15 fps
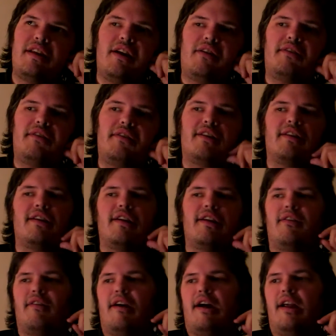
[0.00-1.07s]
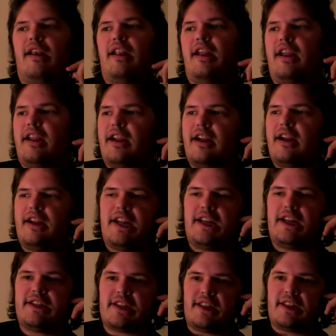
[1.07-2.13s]
No, they're going to go on. Like
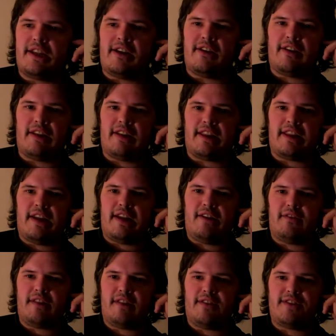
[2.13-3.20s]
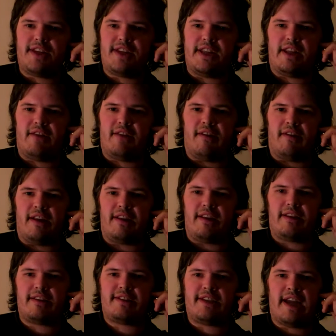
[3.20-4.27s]
it's clear that they said they
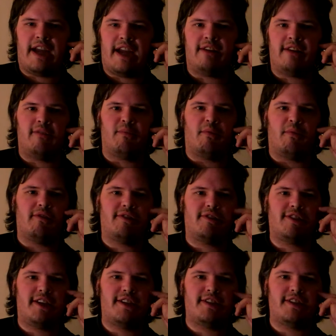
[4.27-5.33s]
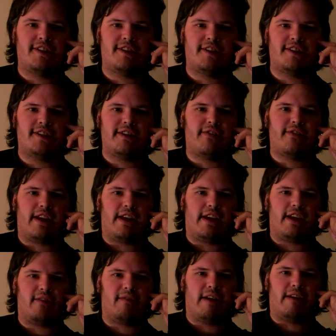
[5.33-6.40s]
want 10 or more seasons if
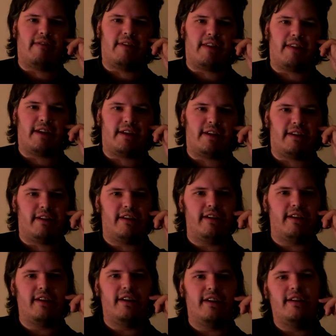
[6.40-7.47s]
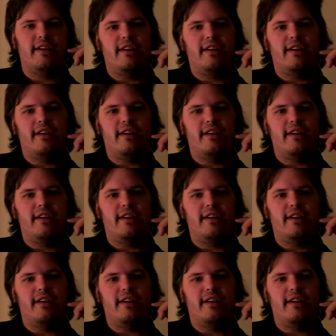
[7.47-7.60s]
they can get away with it.